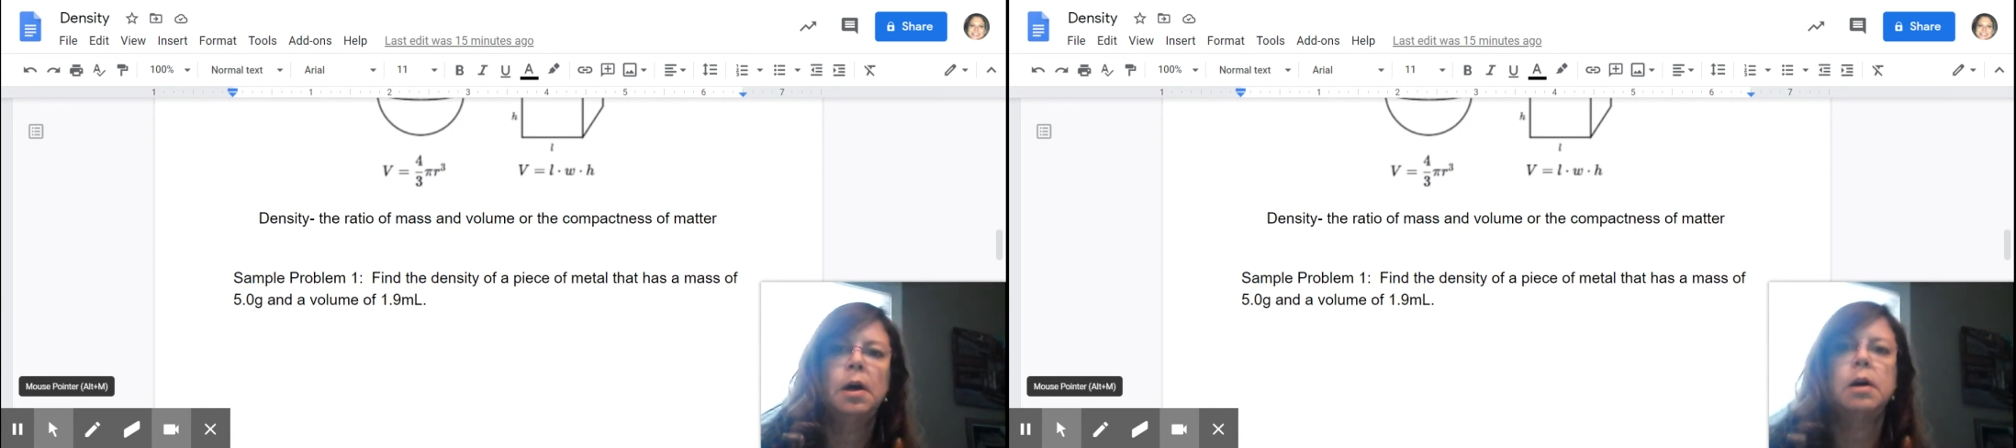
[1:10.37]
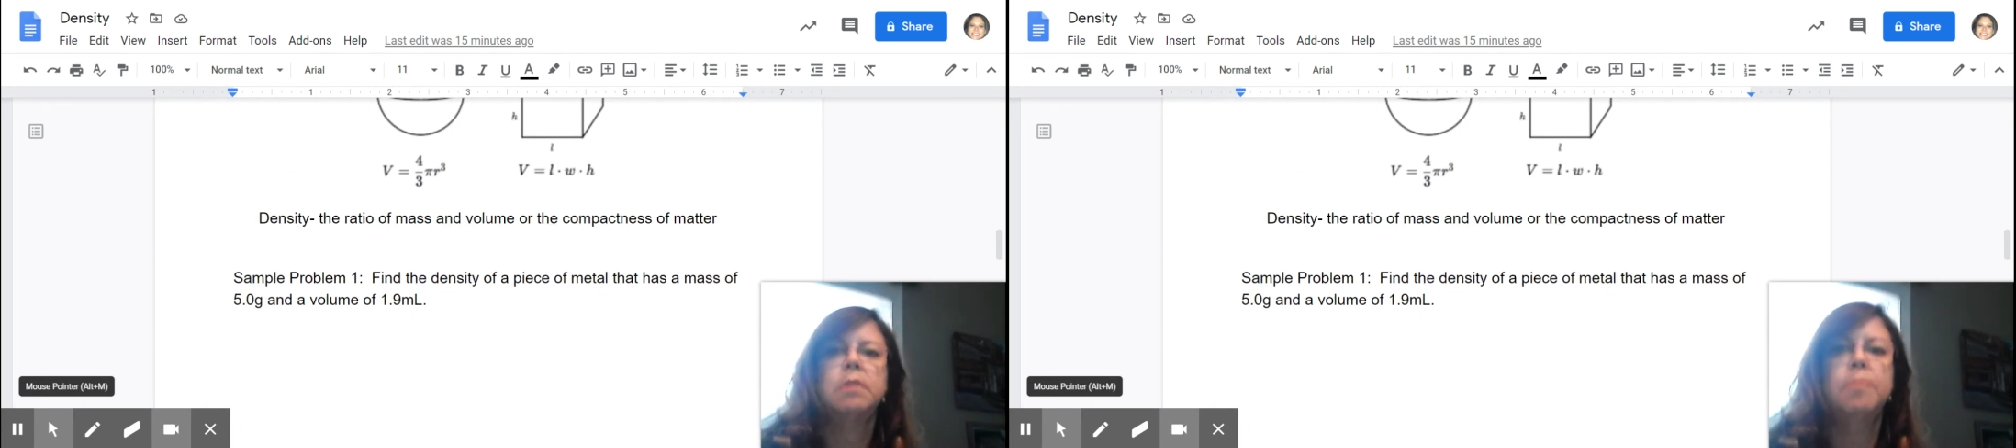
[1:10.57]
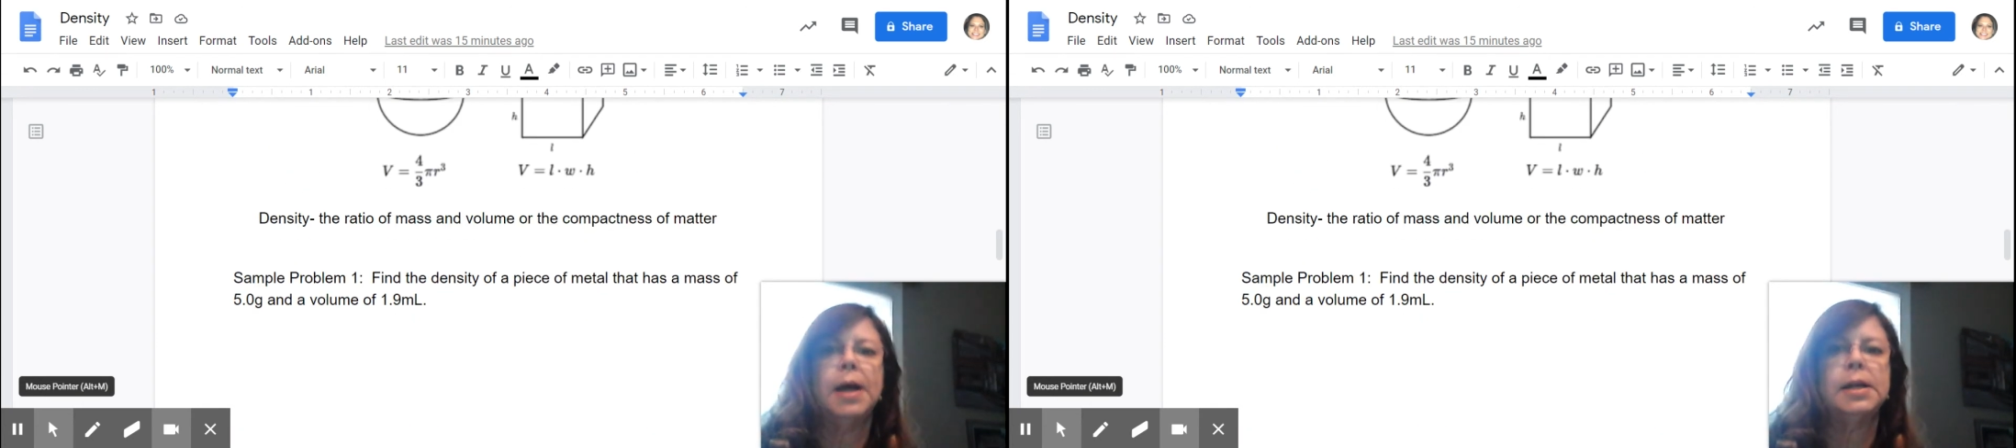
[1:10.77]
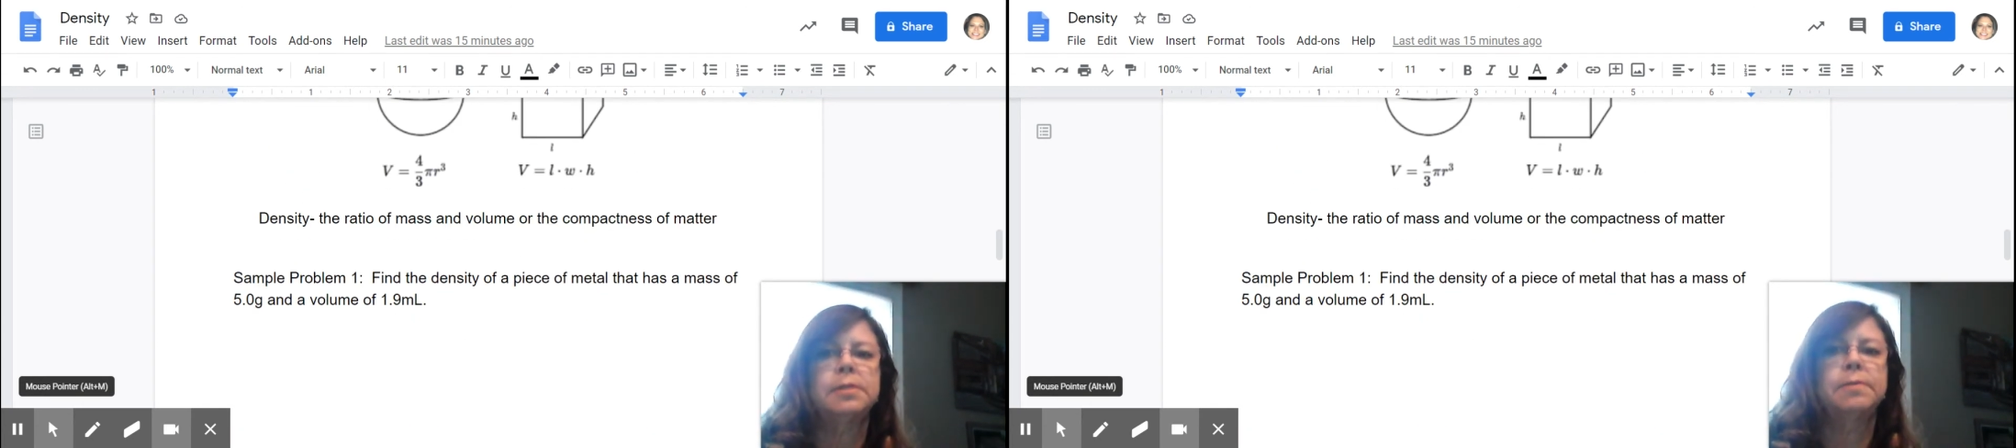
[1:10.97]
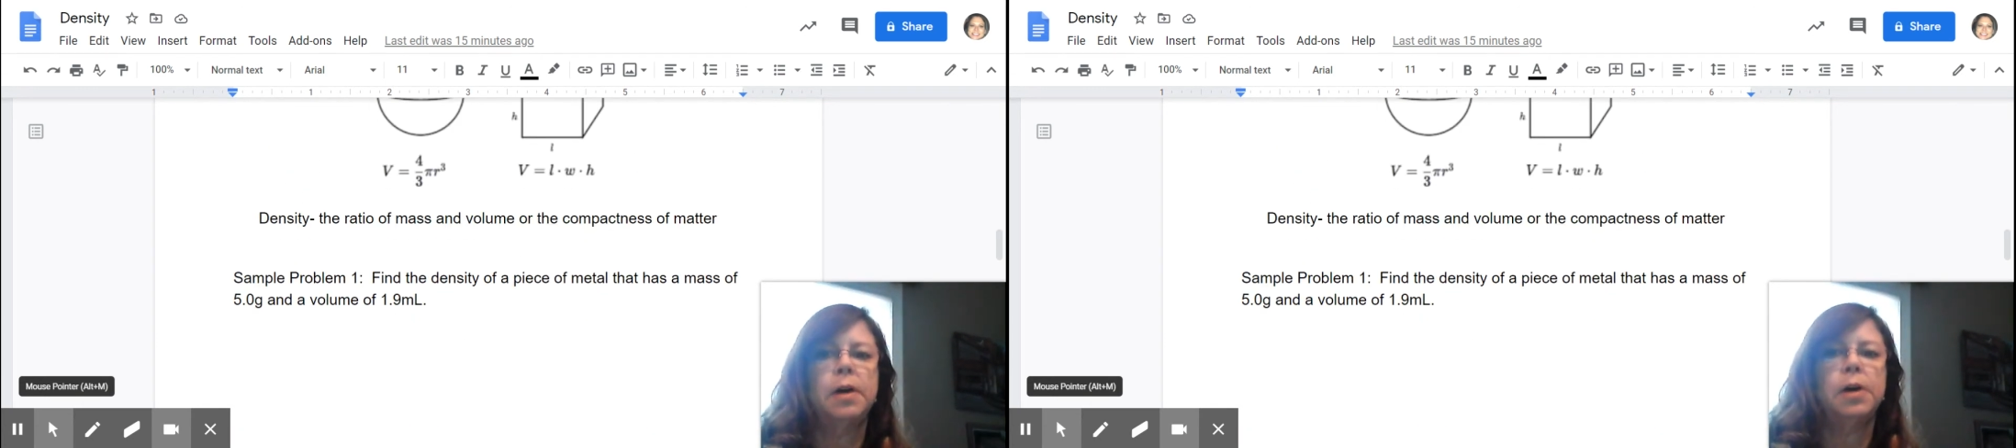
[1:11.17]
of
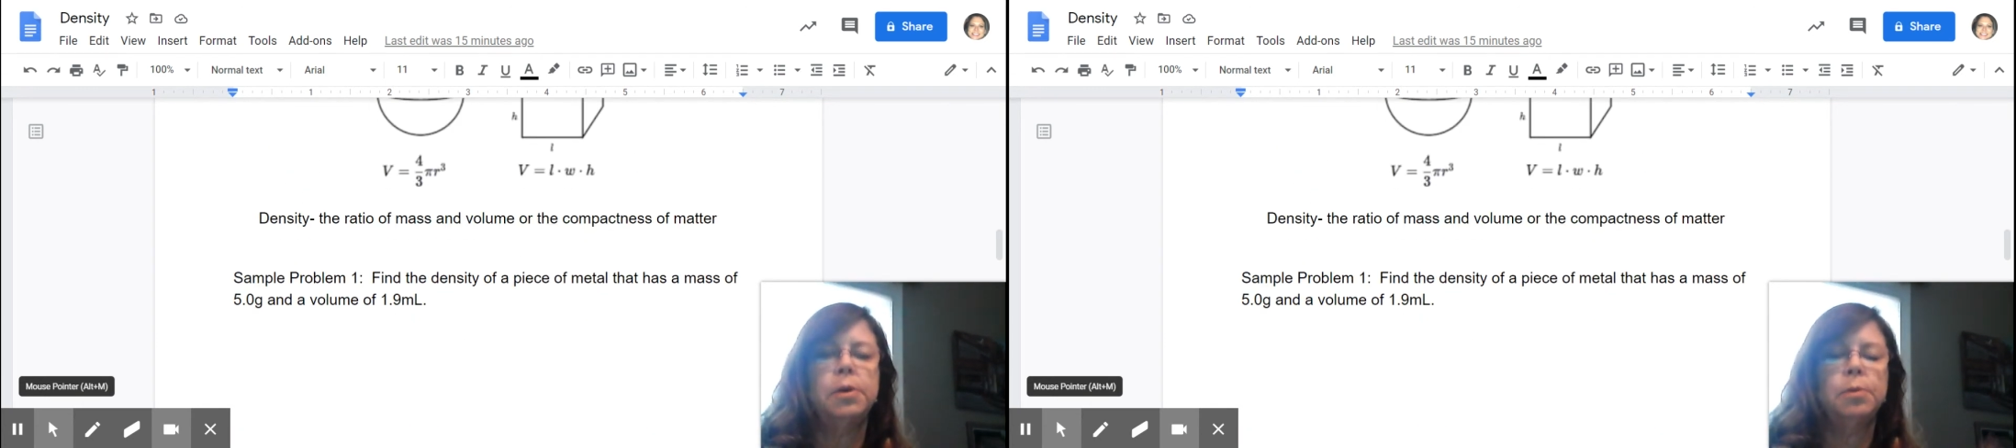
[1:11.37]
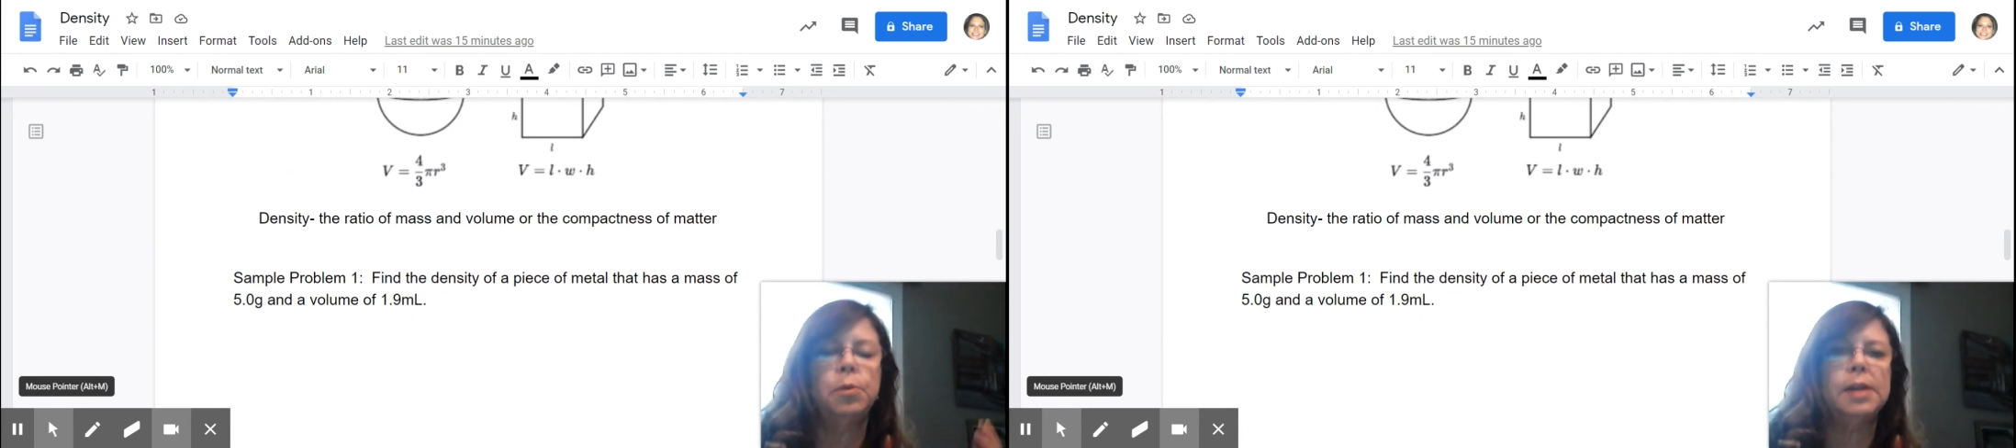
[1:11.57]
mass and volume,